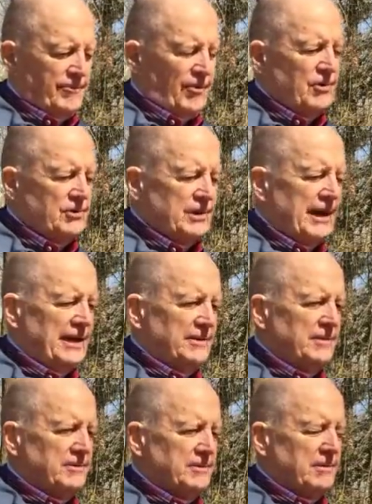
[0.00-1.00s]
first
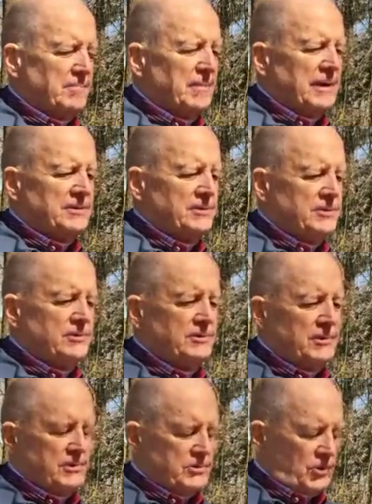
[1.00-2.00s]
aiders and messengers
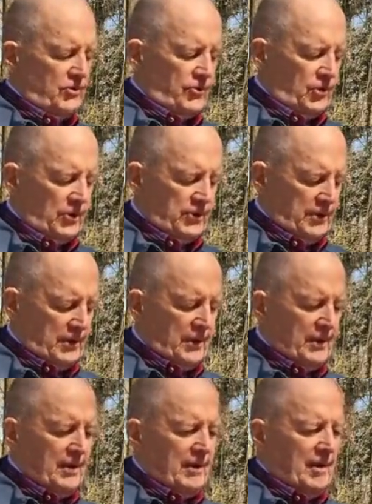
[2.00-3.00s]
and so forth,
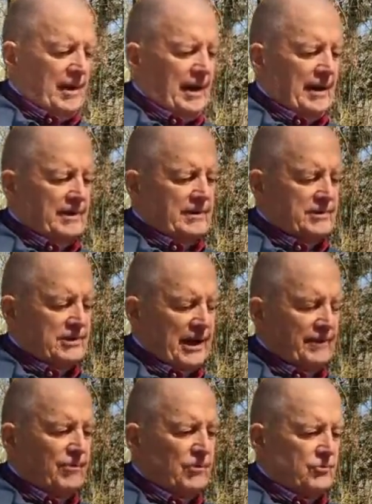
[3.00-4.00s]
and
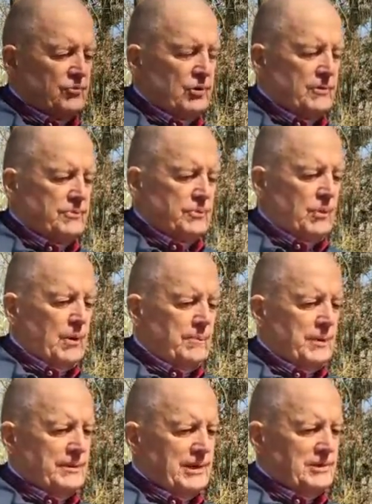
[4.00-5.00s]
several troops were
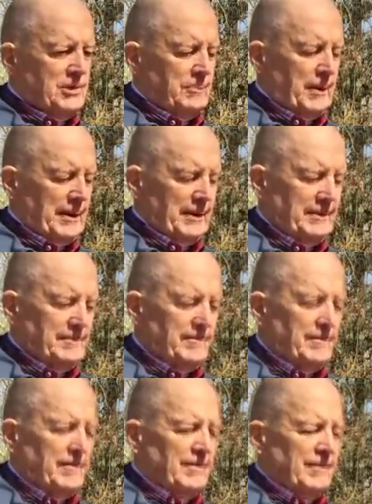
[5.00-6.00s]
participating.
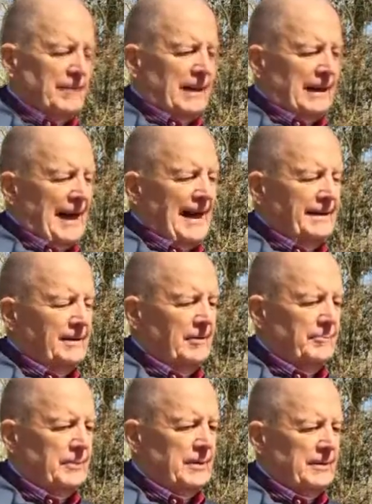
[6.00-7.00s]
They lined
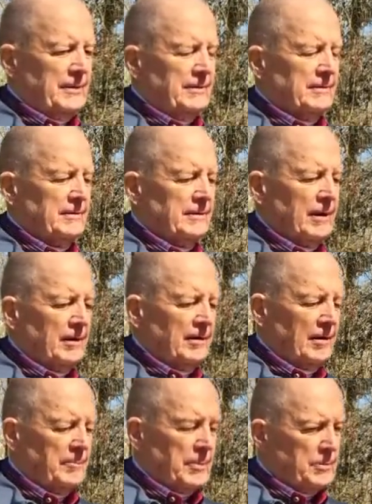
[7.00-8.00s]
up the
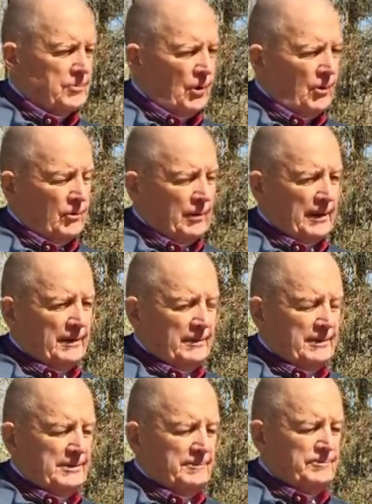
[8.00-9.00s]
patrol
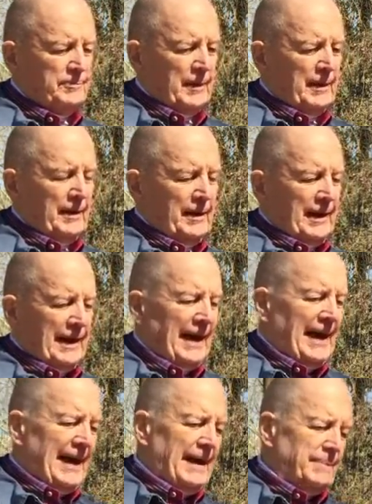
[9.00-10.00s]
leaders, and
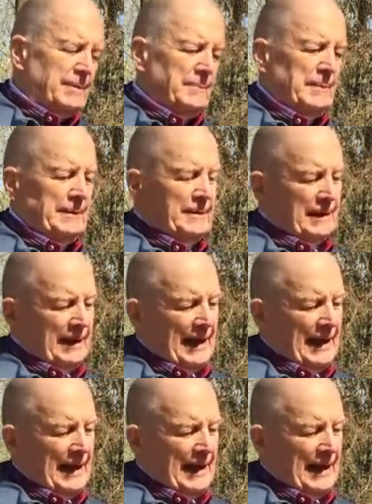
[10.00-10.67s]
I happened to be the